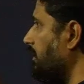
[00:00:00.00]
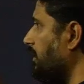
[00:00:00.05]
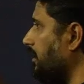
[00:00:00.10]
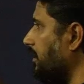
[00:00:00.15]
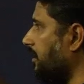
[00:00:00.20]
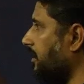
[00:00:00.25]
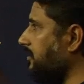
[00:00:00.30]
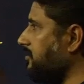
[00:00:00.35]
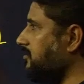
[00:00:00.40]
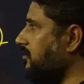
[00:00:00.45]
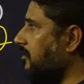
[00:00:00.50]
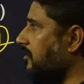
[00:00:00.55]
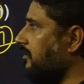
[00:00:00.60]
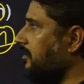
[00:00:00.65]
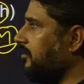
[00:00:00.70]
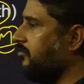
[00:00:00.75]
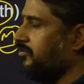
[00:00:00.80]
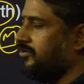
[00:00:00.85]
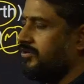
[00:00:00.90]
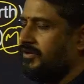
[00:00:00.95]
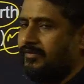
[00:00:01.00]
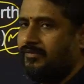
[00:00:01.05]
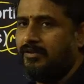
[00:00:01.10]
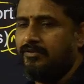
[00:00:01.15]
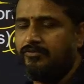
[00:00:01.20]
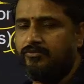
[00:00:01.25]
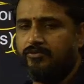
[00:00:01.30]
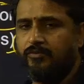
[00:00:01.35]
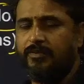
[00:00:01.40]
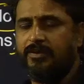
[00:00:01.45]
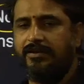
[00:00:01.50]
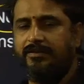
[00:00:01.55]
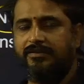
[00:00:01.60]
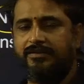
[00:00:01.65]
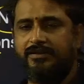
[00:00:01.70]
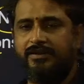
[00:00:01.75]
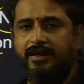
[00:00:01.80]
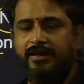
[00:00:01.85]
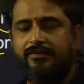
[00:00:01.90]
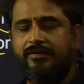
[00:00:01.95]
Rest all the questions has to be
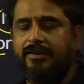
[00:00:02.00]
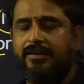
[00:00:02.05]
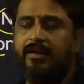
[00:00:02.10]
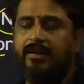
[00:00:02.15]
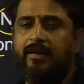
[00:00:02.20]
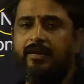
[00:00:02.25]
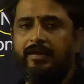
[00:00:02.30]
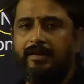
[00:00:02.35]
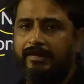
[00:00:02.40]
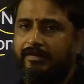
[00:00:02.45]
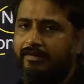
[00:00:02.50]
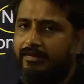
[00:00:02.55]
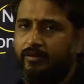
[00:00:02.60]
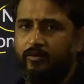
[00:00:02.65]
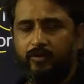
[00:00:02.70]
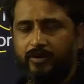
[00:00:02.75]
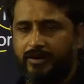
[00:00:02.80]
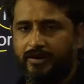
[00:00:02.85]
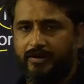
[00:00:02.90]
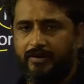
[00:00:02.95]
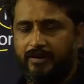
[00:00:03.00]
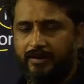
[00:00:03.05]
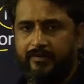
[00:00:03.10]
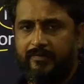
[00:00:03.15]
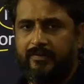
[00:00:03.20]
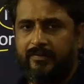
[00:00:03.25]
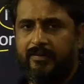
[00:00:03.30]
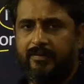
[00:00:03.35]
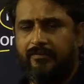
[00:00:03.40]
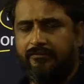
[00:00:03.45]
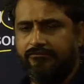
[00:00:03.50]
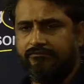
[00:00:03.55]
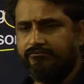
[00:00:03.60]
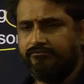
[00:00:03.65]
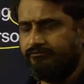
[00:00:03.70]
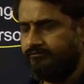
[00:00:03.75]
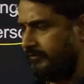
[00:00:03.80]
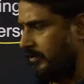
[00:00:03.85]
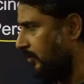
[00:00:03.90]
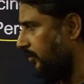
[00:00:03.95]
considered as easy only. Easy
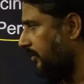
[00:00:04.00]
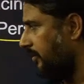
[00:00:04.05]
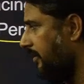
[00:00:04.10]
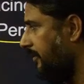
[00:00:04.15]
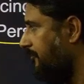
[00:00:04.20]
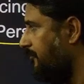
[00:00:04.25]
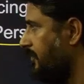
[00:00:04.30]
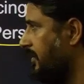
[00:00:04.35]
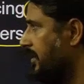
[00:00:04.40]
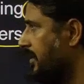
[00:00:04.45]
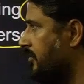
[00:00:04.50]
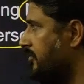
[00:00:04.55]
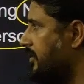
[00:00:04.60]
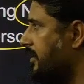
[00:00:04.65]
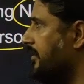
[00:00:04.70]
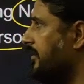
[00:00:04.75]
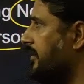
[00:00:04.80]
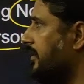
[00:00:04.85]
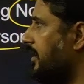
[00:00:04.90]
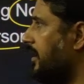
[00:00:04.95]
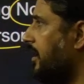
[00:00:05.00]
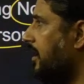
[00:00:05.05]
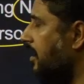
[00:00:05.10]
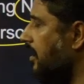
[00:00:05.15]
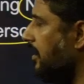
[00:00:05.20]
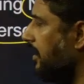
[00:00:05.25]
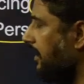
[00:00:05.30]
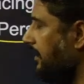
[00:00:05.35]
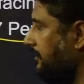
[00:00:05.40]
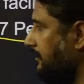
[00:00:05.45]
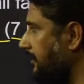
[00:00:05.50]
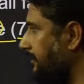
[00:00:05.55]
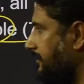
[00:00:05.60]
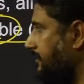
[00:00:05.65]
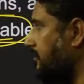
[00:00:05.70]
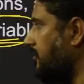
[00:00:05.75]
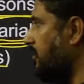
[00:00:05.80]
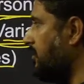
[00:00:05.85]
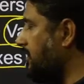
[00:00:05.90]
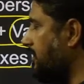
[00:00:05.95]
only. Okay, in this
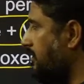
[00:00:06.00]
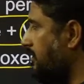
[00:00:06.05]
slot,